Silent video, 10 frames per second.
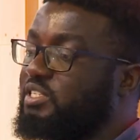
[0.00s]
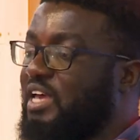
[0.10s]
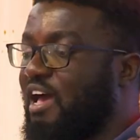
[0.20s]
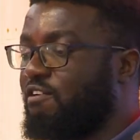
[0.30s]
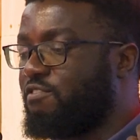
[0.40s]
just
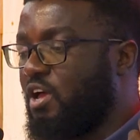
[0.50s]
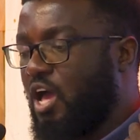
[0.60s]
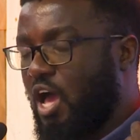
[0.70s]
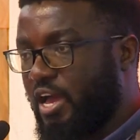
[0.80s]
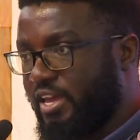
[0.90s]
have
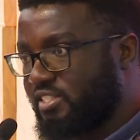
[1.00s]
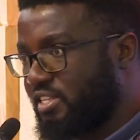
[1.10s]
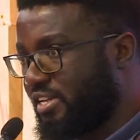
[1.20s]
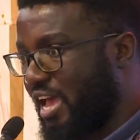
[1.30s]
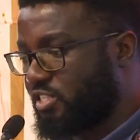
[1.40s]

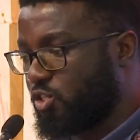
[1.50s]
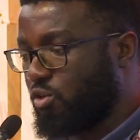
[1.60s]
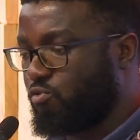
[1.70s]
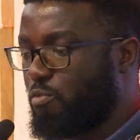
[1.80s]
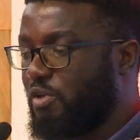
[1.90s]
instant access
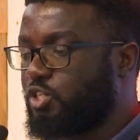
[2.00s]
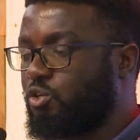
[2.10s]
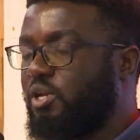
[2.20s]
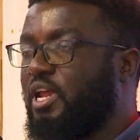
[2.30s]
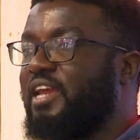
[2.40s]
to
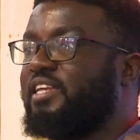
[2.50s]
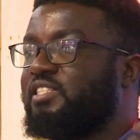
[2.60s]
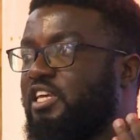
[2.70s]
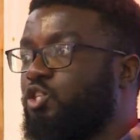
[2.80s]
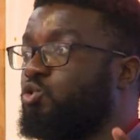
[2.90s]
information, and
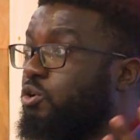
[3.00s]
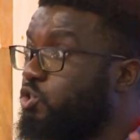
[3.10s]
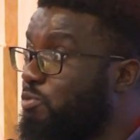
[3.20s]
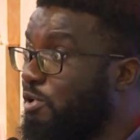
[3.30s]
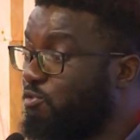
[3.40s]
it's easy to
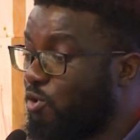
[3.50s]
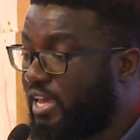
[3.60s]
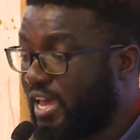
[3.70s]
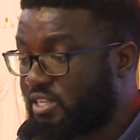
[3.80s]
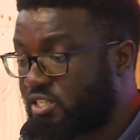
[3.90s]
consume and
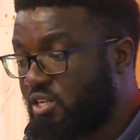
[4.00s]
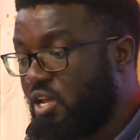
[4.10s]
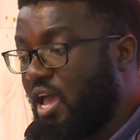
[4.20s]
forget.